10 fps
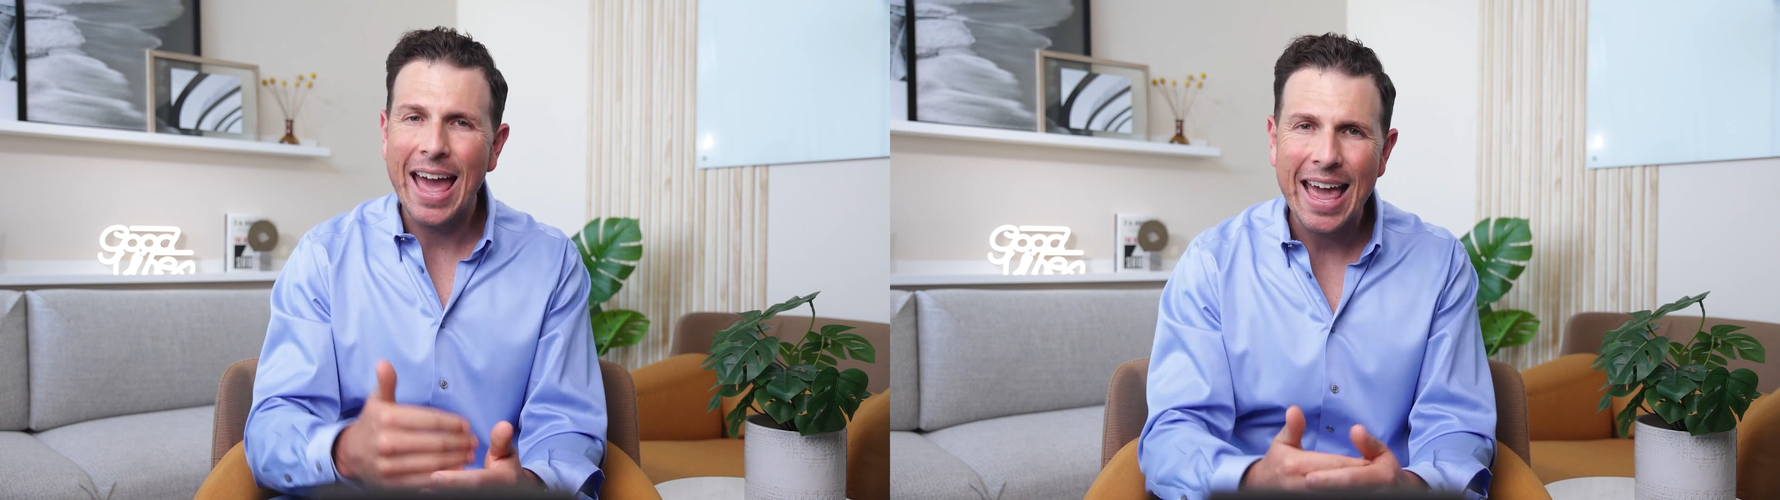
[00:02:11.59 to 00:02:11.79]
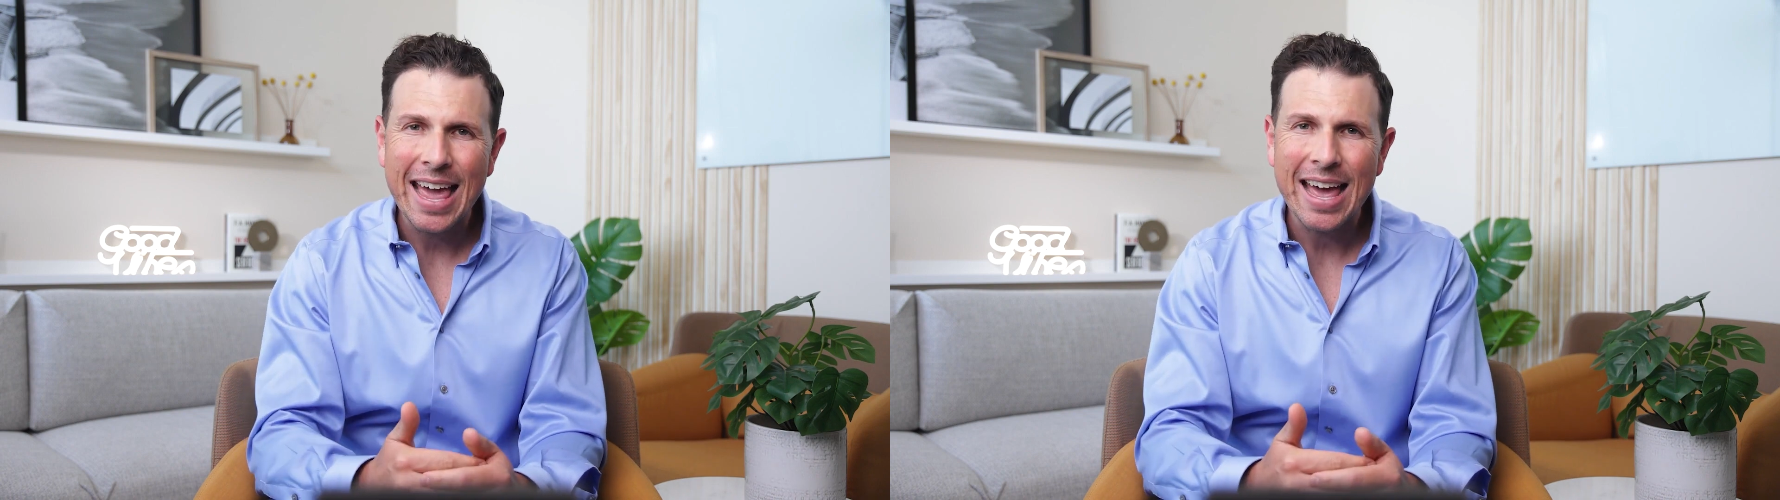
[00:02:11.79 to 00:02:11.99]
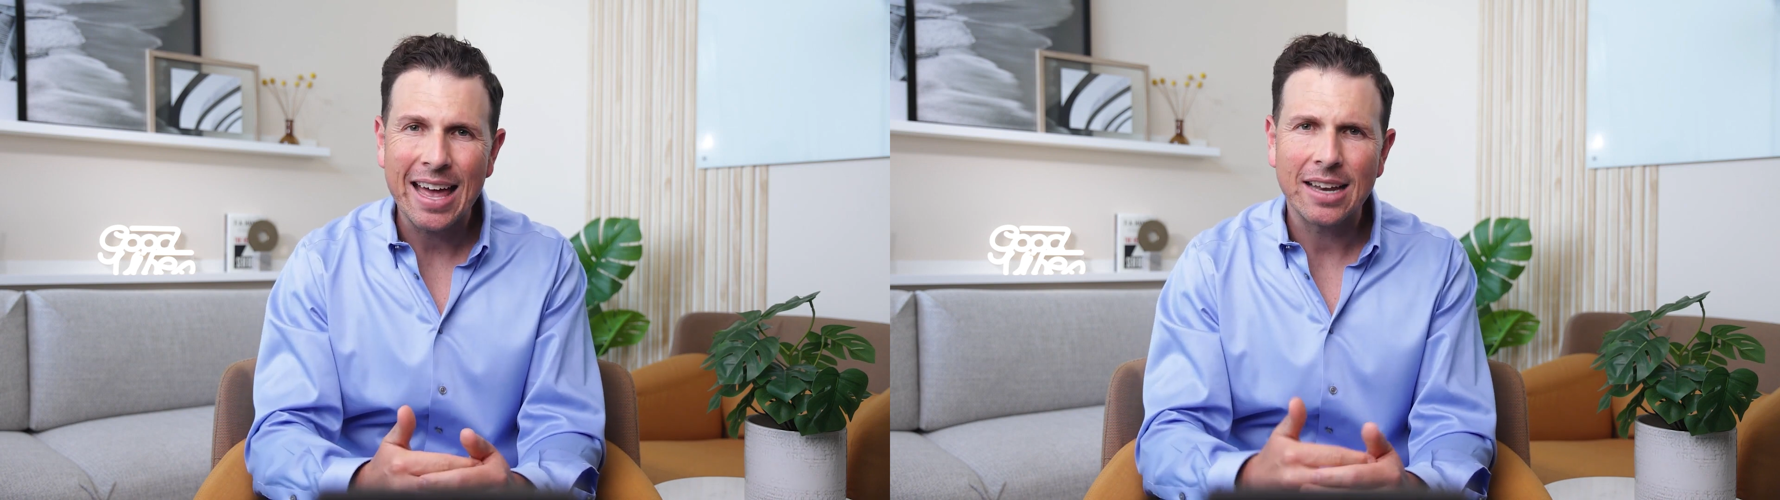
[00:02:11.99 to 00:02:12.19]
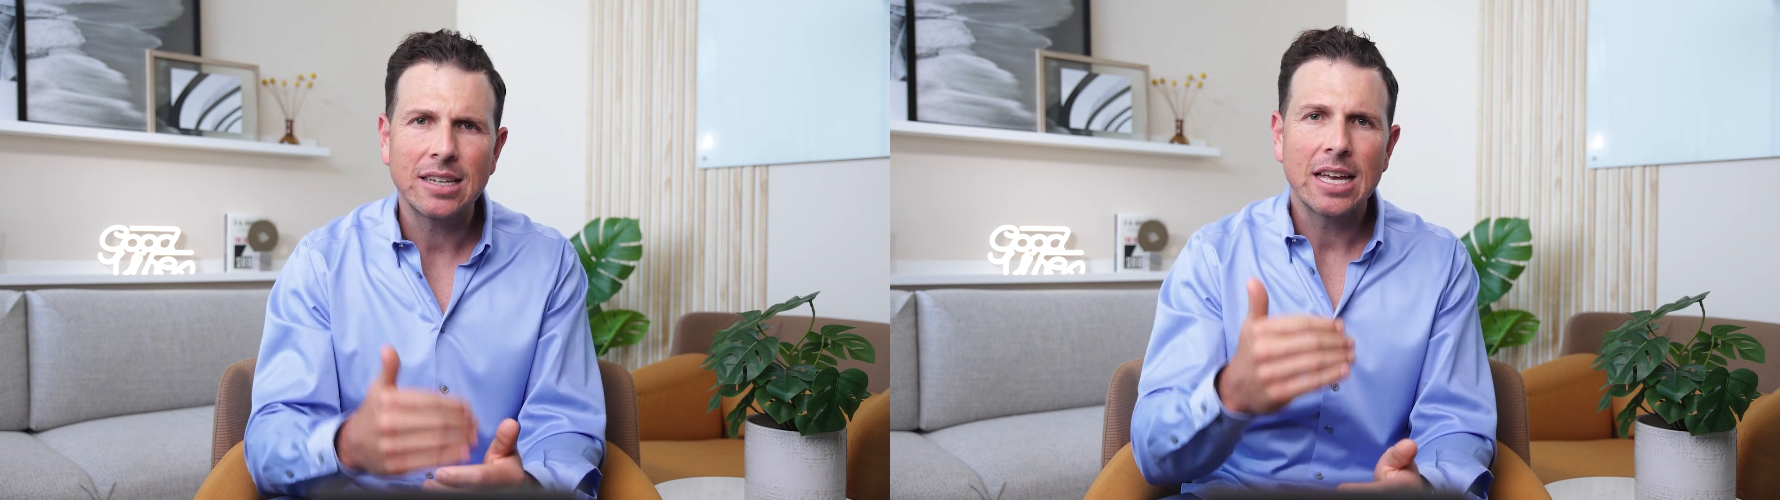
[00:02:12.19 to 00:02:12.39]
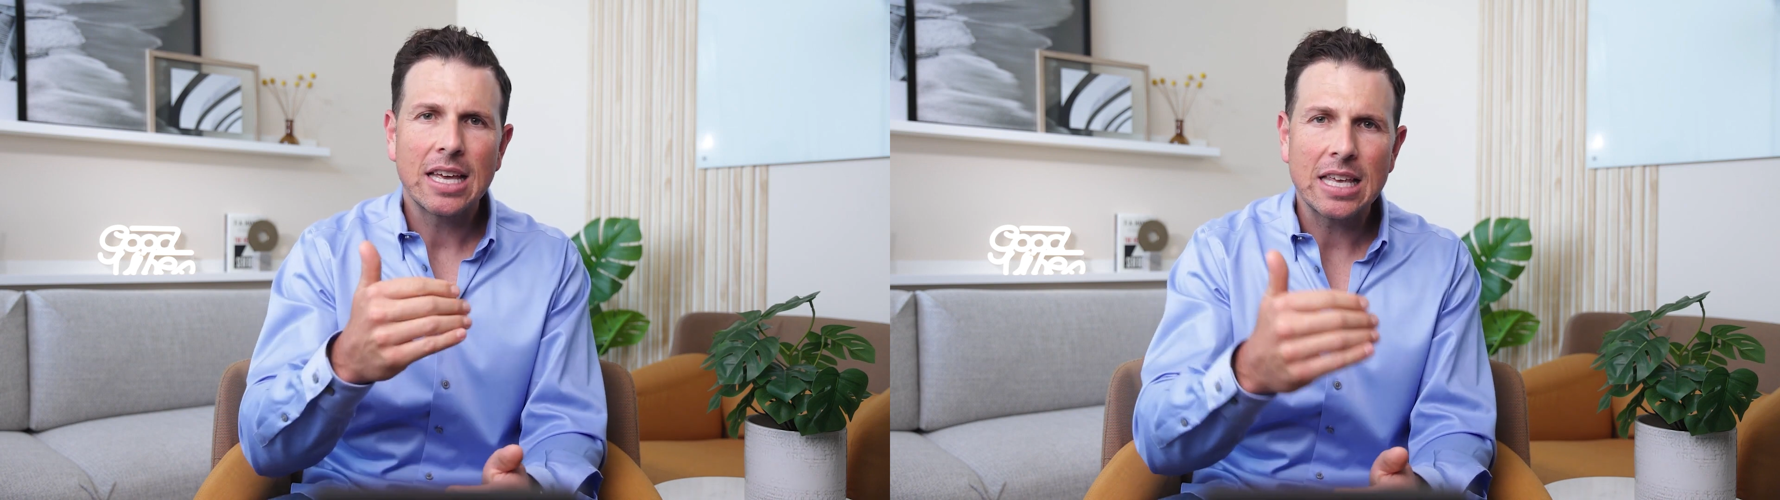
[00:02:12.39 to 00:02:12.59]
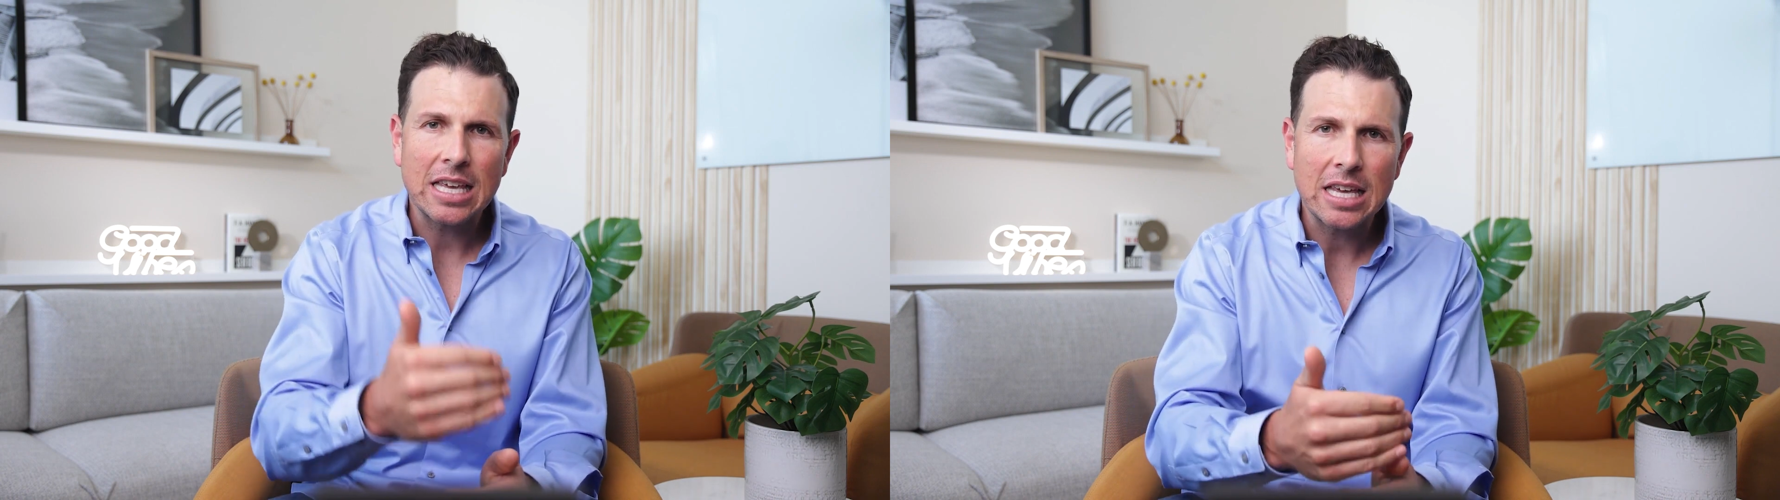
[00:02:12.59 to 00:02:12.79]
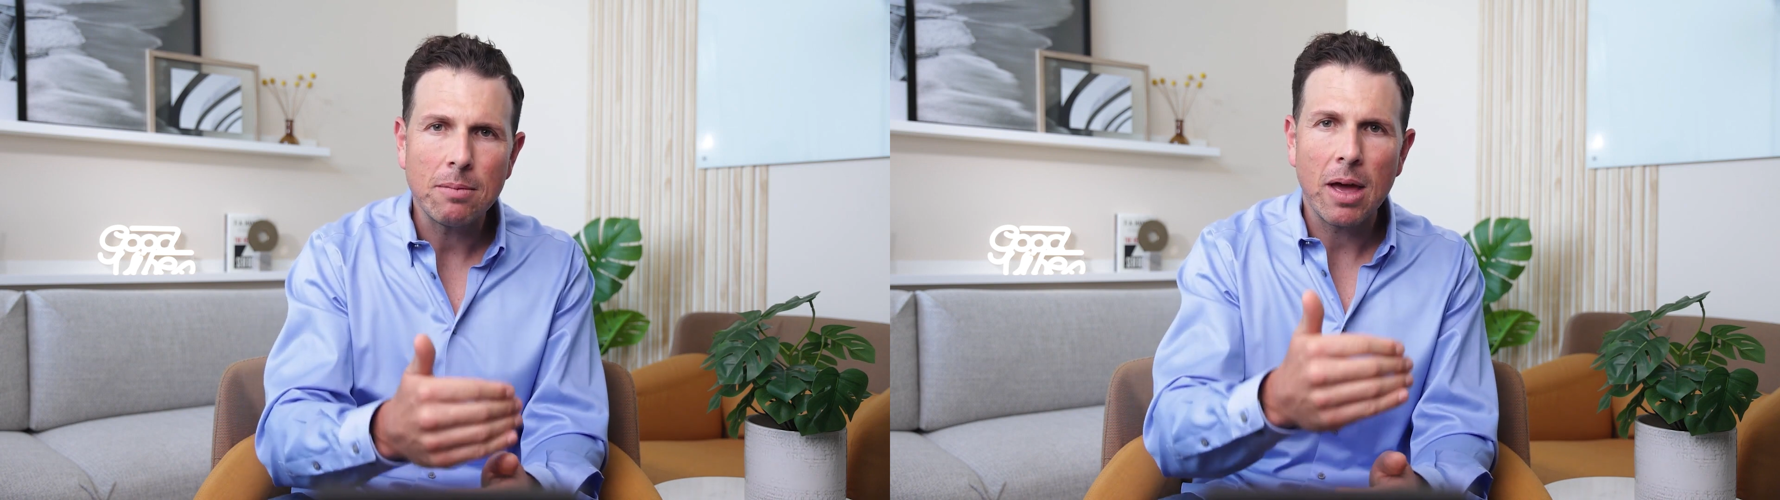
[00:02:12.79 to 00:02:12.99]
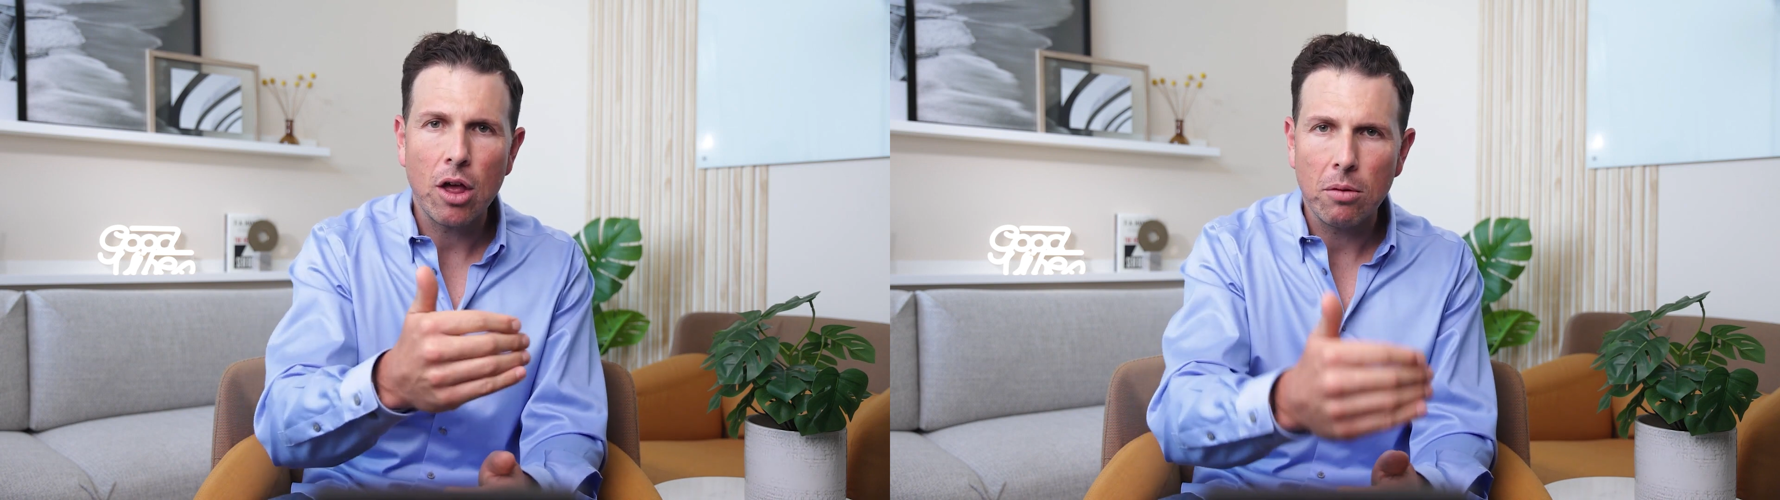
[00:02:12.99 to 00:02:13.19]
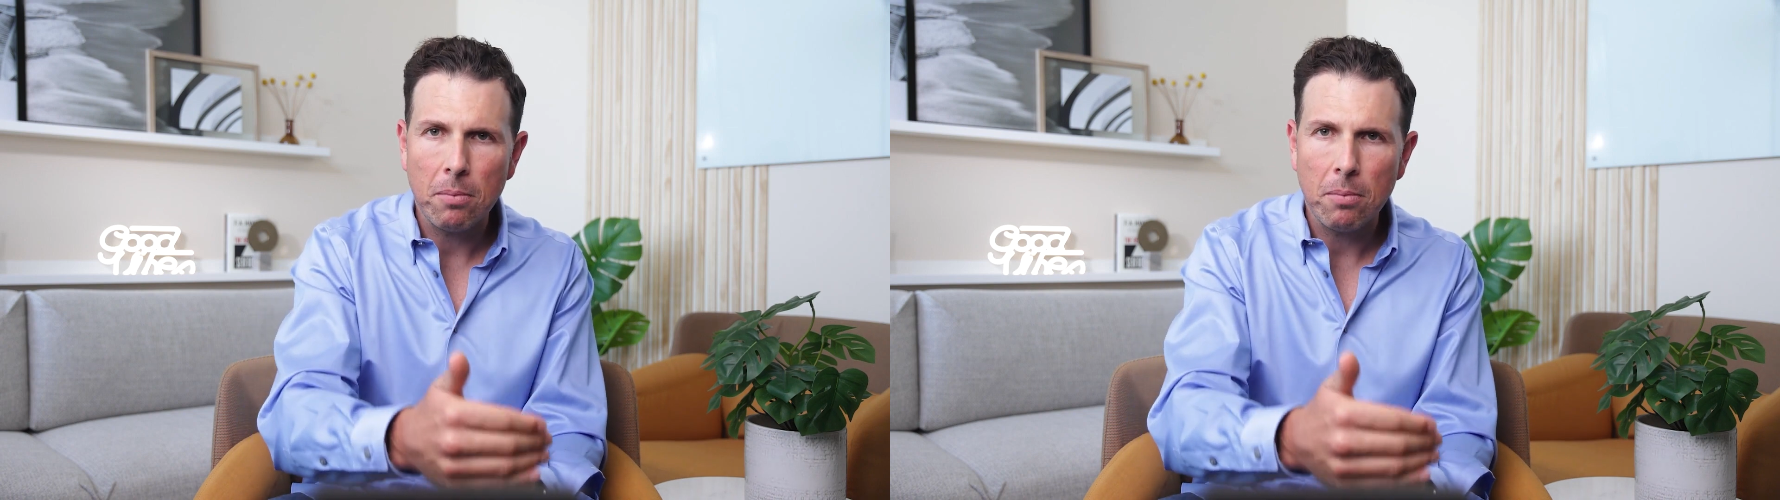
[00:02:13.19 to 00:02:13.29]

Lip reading: and email